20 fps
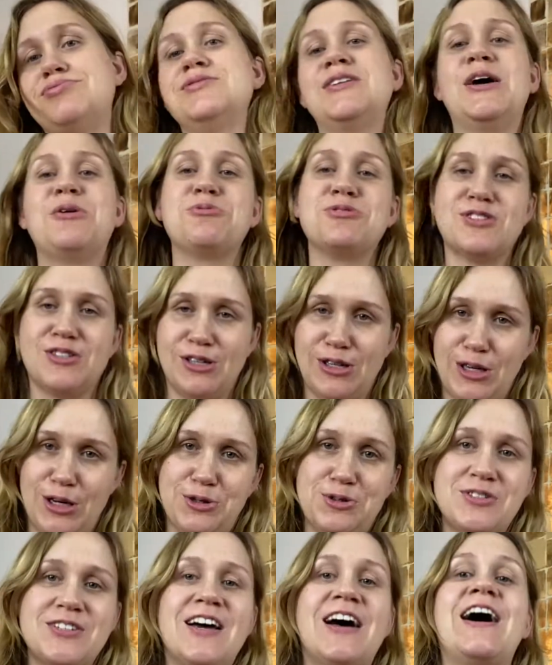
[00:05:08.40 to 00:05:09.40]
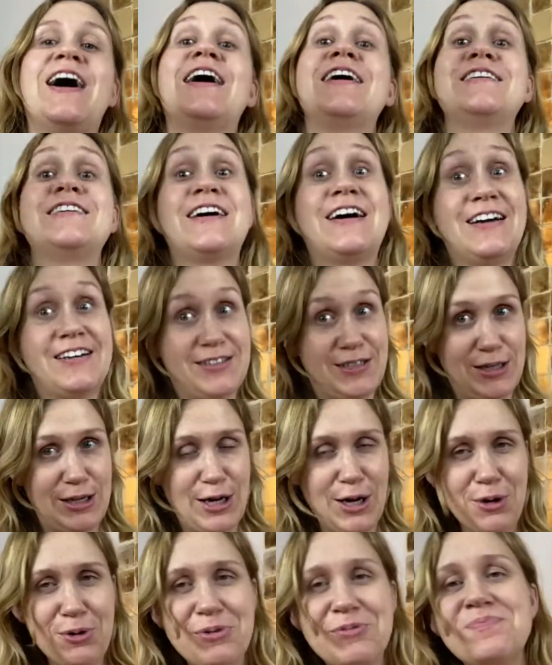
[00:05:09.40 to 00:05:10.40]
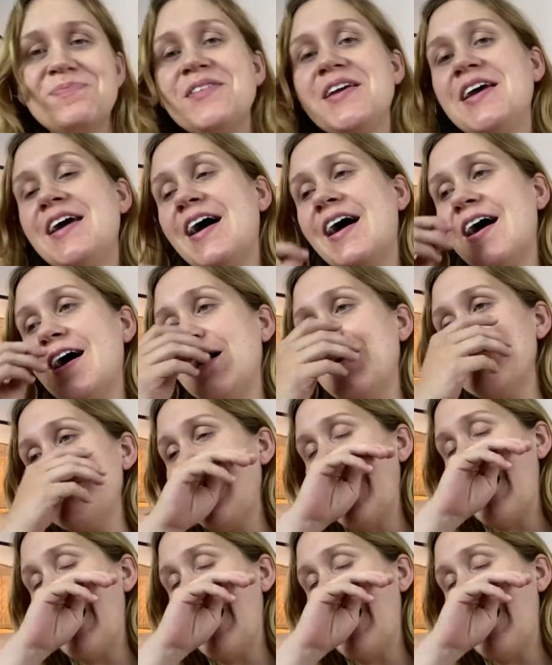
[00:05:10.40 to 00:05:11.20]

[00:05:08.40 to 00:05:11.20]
I was a low to high to high to low. Um,